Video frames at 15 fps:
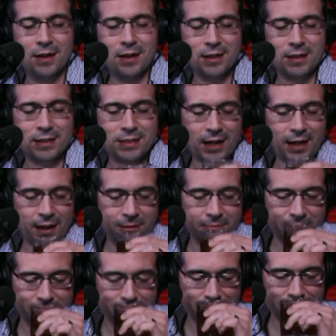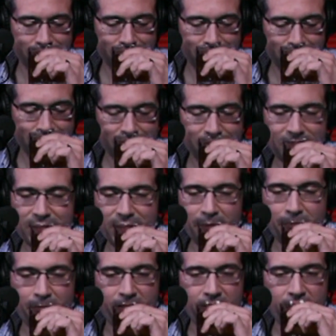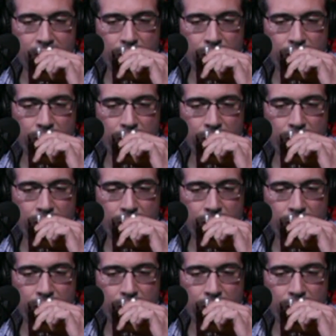Let's take a peek.